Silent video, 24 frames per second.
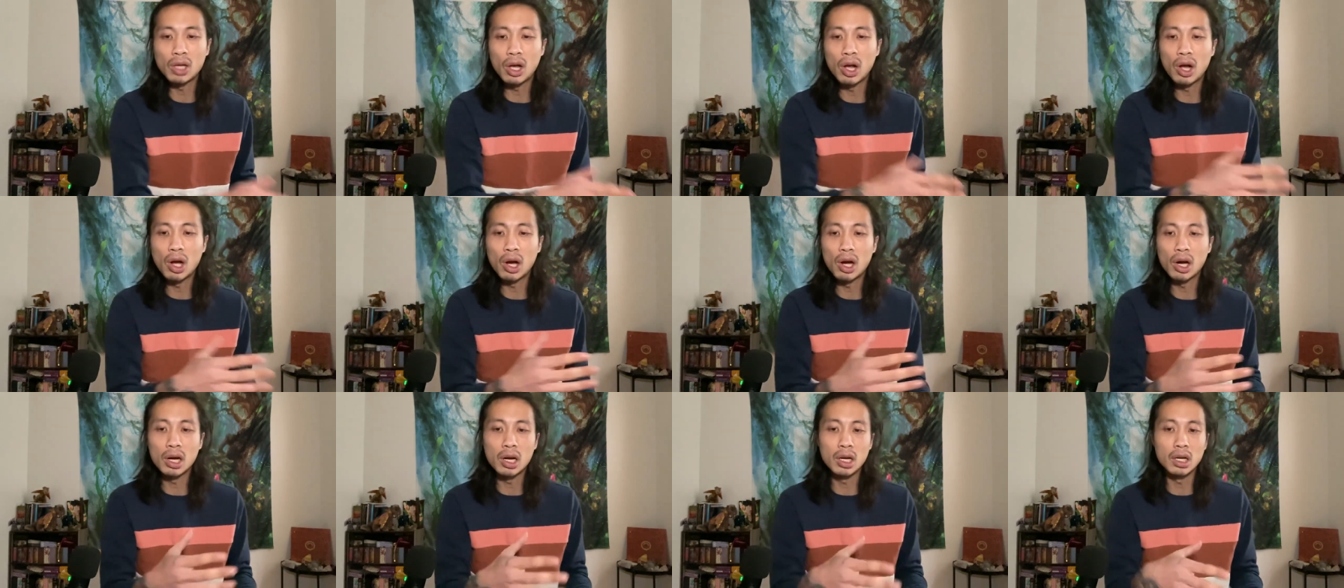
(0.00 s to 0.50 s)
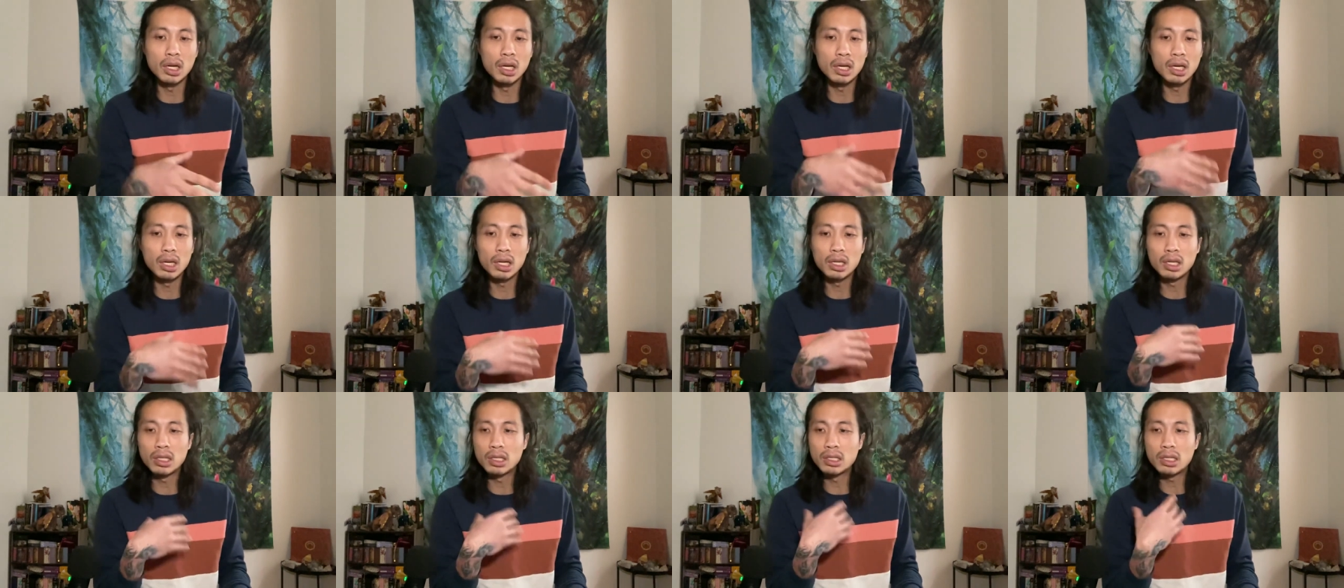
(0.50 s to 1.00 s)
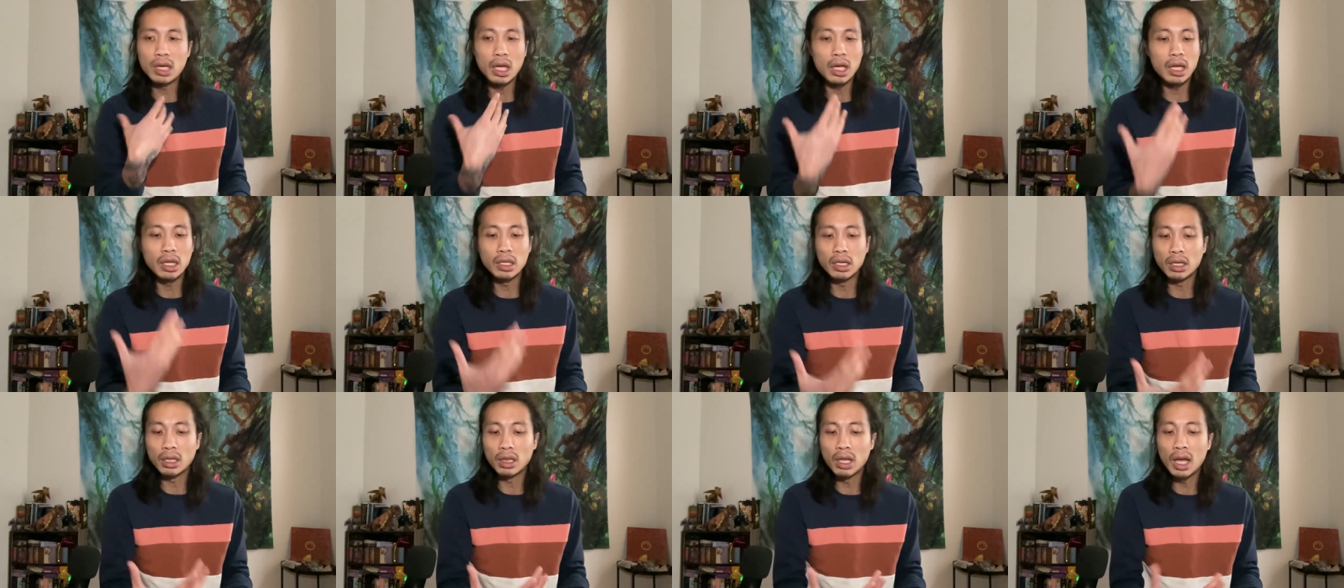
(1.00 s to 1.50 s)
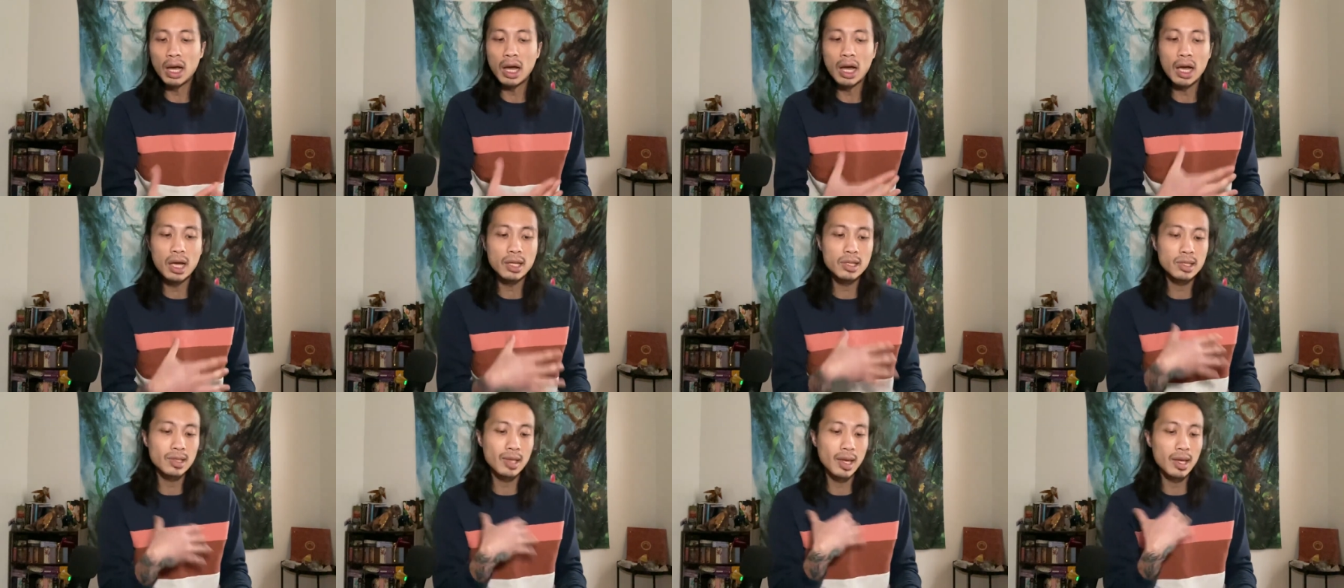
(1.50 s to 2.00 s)
are taking a
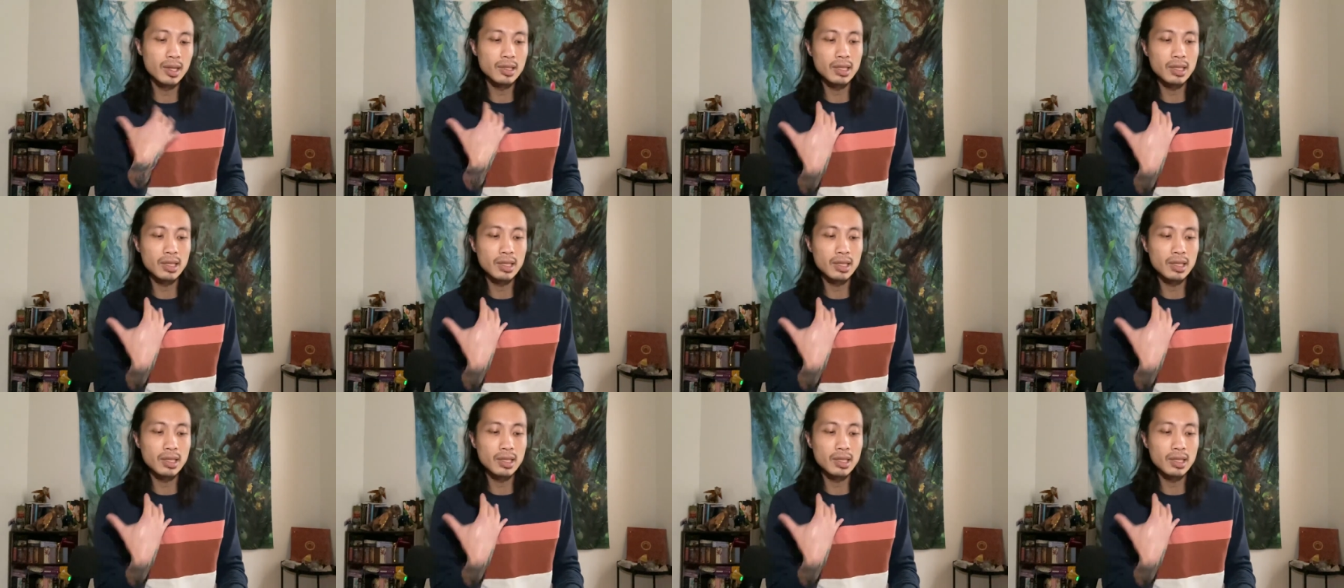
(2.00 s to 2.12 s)
class,